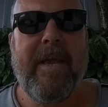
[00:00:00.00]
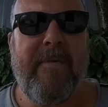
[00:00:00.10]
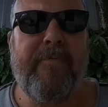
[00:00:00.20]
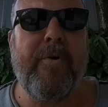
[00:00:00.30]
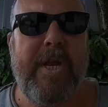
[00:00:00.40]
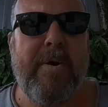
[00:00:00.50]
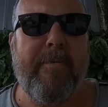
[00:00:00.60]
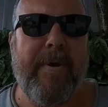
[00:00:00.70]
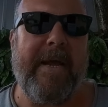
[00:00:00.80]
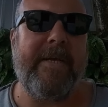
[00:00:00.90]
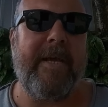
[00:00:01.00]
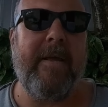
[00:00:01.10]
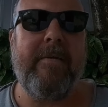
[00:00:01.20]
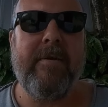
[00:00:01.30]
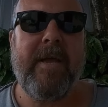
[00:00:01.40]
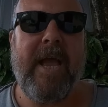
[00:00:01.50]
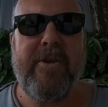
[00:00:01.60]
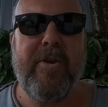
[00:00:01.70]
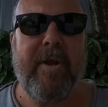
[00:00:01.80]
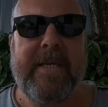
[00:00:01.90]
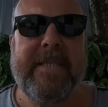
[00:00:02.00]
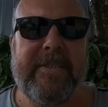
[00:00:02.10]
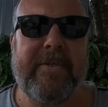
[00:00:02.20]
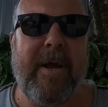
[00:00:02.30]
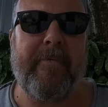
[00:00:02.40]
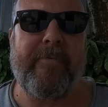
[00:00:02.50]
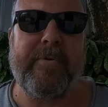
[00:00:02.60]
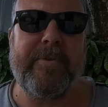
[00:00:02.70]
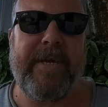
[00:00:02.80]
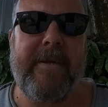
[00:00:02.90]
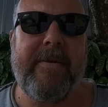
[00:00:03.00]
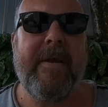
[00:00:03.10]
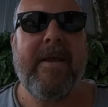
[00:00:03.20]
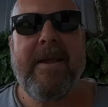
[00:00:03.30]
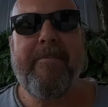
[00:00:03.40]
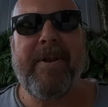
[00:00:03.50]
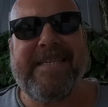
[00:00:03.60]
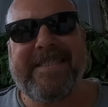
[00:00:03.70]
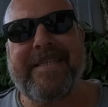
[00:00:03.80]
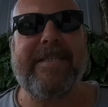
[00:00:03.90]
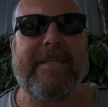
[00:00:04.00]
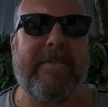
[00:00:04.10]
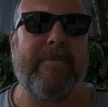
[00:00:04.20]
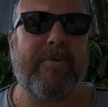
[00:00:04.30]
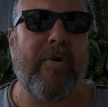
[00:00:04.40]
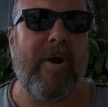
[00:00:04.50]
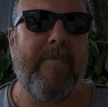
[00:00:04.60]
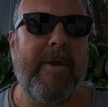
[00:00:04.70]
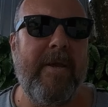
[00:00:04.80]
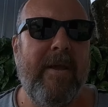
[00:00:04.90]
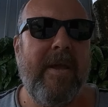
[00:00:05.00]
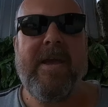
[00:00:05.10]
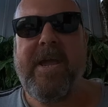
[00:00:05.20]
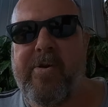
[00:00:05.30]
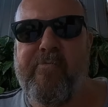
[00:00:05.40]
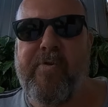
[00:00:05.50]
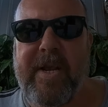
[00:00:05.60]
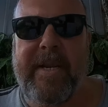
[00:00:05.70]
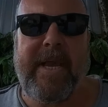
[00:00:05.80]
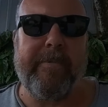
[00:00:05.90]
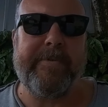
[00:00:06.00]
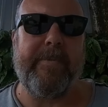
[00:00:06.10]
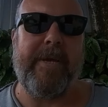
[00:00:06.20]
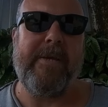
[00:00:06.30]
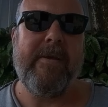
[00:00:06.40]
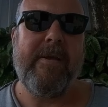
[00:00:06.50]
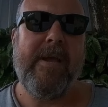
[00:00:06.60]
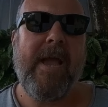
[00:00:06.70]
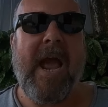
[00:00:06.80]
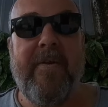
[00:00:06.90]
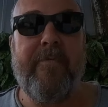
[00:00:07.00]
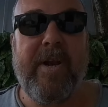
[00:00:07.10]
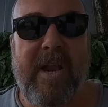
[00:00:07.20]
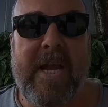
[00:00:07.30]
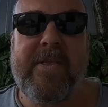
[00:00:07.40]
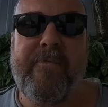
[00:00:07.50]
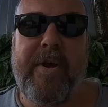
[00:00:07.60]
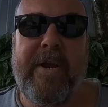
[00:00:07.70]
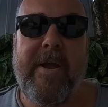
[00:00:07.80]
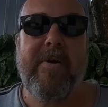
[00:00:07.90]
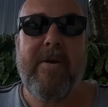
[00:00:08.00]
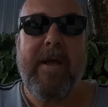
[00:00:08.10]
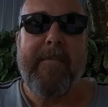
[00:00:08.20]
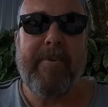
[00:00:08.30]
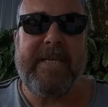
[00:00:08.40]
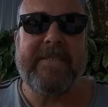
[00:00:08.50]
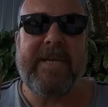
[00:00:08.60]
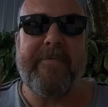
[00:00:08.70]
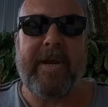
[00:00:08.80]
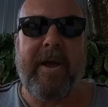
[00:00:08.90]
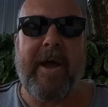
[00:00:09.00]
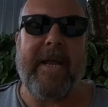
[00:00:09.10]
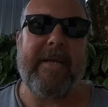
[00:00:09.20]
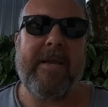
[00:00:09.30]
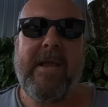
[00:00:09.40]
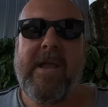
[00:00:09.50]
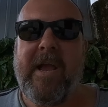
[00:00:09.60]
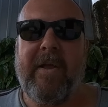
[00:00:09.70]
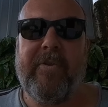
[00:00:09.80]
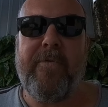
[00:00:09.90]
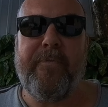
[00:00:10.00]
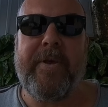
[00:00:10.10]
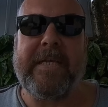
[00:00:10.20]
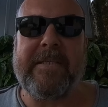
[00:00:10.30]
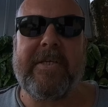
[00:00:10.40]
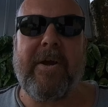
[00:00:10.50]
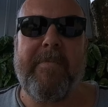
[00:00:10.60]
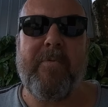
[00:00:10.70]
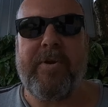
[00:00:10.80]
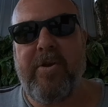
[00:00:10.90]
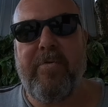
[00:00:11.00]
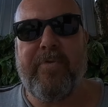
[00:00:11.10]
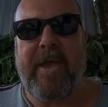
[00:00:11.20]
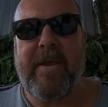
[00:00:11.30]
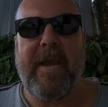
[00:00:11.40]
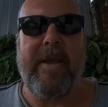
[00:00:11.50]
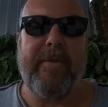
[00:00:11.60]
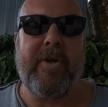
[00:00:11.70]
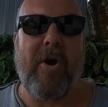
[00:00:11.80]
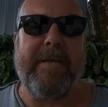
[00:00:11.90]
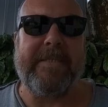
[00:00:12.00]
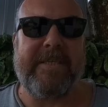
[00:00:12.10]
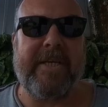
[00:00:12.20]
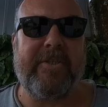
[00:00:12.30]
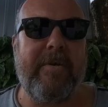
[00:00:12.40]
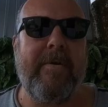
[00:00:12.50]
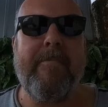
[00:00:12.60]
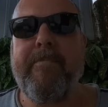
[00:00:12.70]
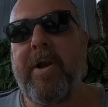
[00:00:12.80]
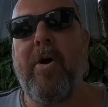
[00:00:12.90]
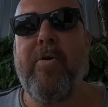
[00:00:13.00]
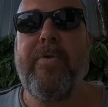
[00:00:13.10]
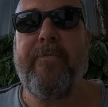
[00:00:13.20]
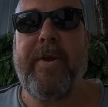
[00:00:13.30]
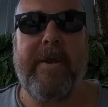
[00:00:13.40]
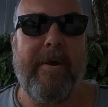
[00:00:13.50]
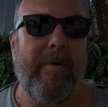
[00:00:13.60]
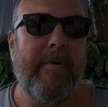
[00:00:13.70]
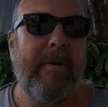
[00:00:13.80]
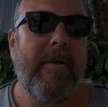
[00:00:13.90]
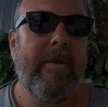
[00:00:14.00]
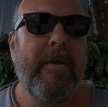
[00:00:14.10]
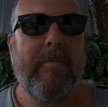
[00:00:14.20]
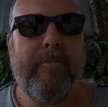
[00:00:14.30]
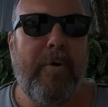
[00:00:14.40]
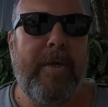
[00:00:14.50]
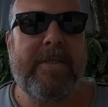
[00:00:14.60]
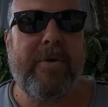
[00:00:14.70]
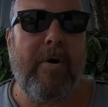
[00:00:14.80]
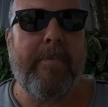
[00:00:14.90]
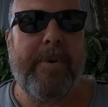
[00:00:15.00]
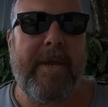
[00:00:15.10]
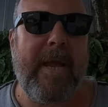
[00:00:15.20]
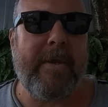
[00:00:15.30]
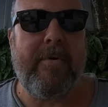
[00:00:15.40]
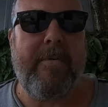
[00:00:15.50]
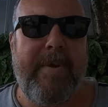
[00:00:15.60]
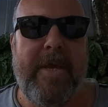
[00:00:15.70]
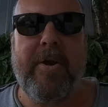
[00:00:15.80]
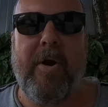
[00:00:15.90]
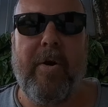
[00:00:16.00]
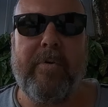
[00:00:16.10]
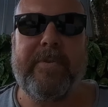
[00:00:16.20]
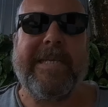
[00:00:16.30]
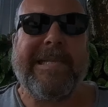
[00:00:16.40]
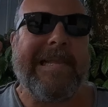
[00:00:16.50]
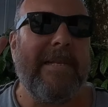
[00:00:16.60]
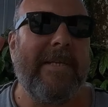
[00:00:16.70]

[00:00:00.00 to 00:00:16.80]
If you're new around here and you like this type of content, please consider subscribing. It really helps me. And if you like the video, please give it a like. And don't forget to tell me what you think in the comments section below the video. Muito obrigado, amigos.